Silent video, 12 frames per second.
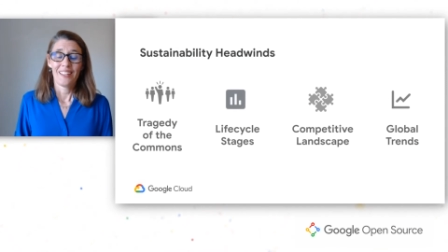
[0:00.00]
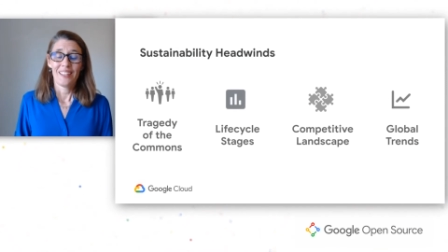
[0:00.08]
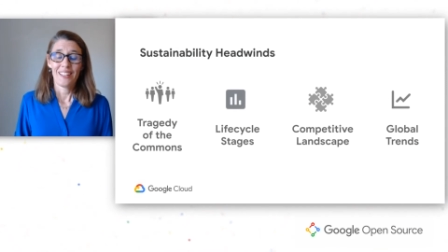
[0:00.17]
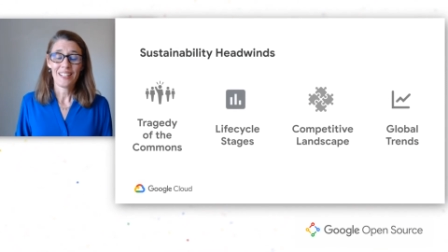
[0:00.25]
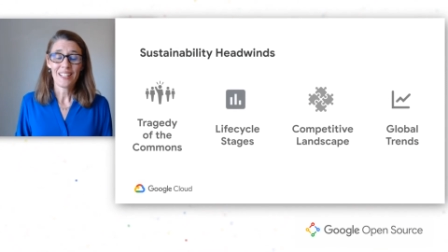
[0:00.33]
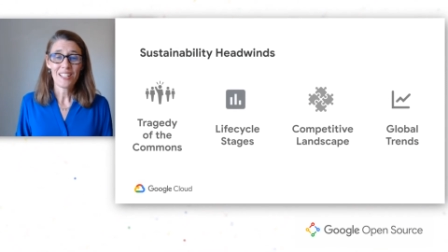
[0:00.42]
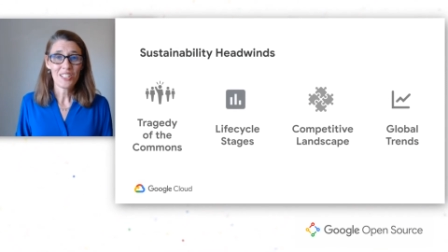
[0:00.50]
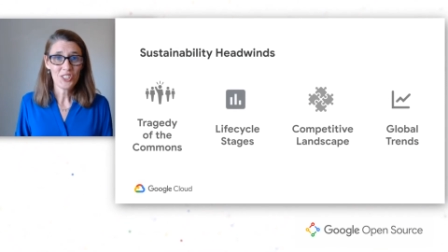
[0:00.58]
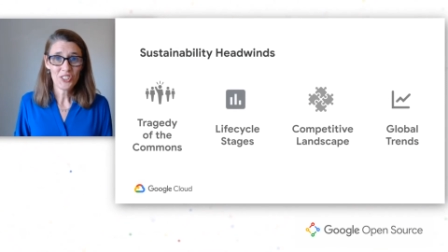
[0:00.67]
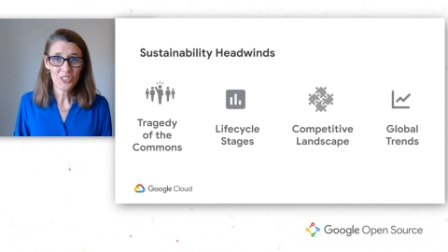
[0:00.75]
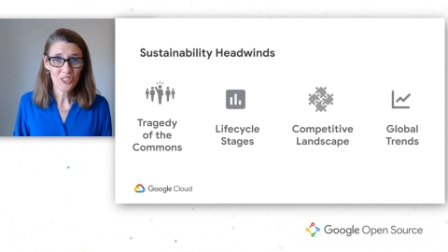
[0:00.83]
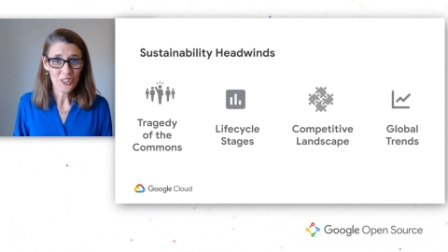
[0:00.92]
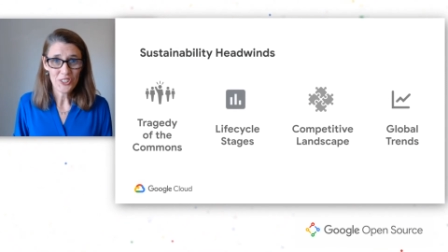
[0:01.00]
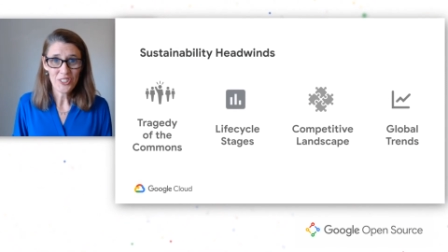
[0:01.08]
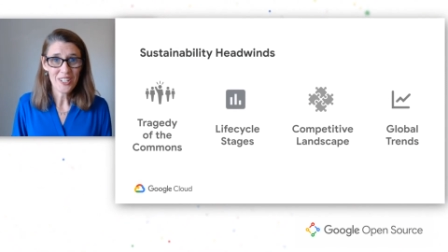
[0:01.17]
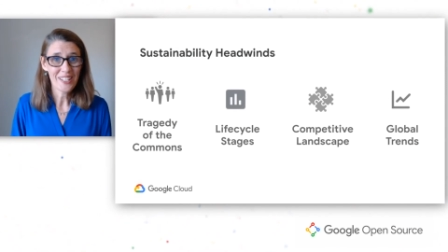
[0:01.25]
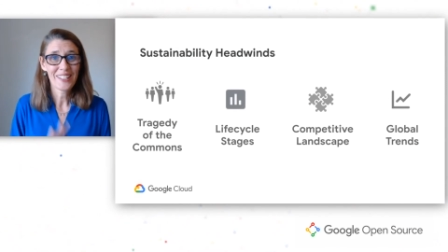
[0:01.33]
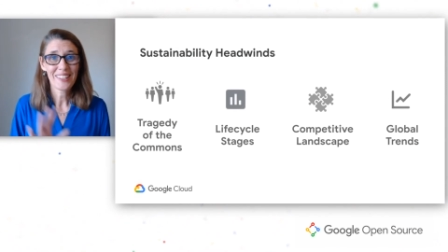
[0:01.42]
it is true
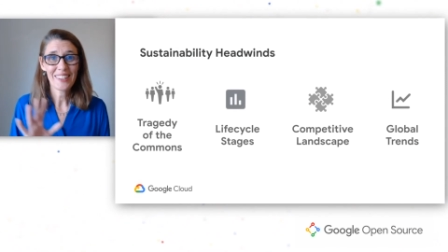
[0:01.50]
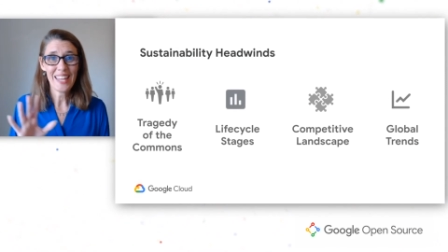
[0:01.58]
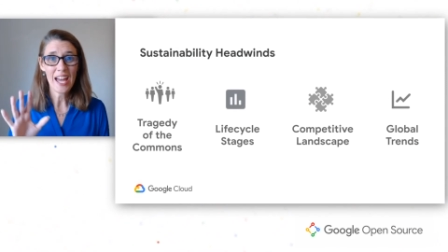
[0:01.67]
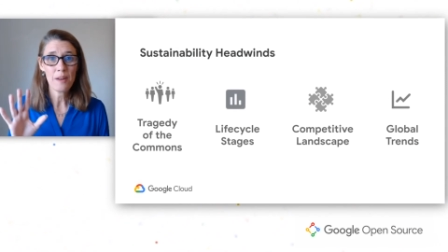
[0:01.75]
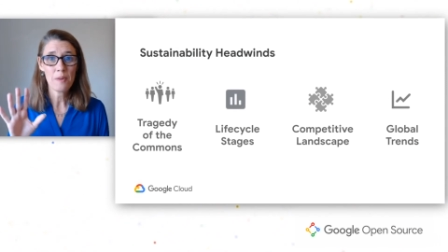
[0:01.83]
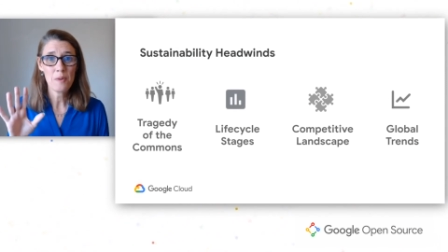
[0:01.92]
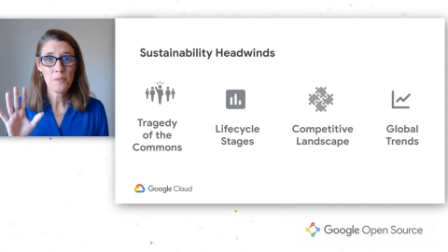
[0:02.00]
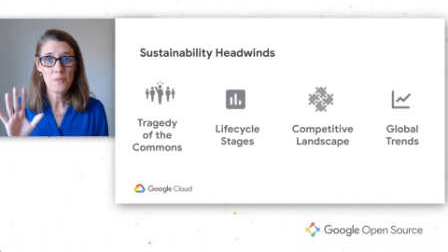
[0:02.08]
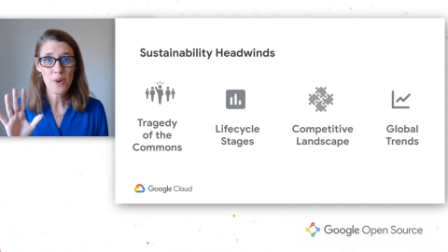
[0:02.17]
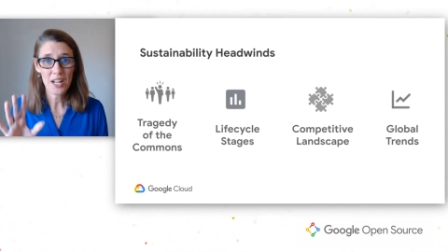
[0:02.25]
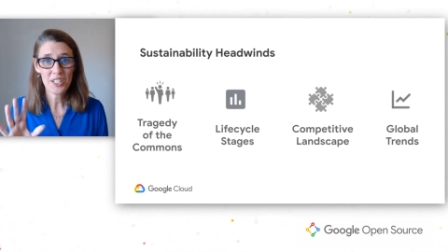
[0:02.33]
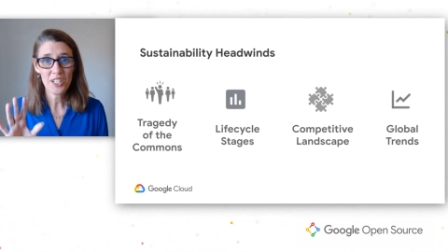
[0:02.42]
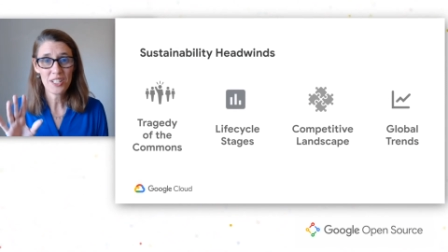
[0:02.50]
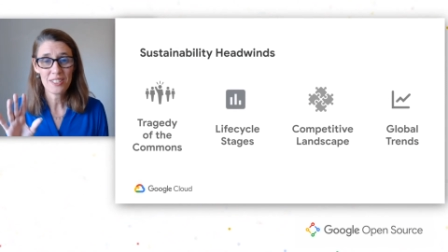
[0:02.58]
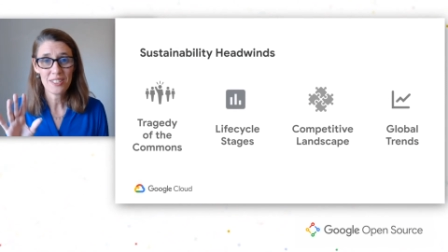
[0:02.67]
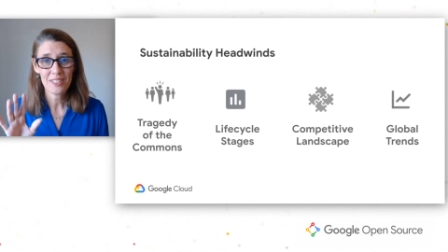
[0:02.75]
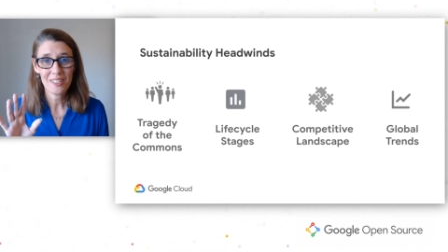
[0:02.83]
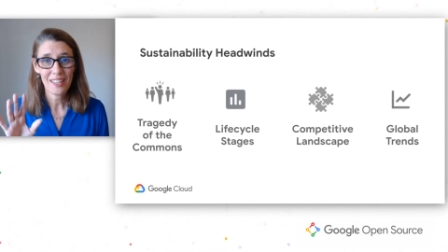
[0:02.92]
that
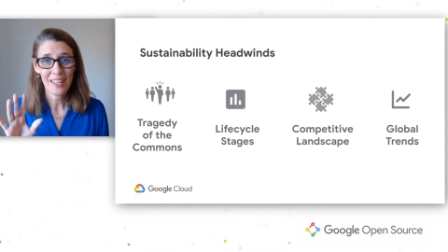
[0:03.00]
projects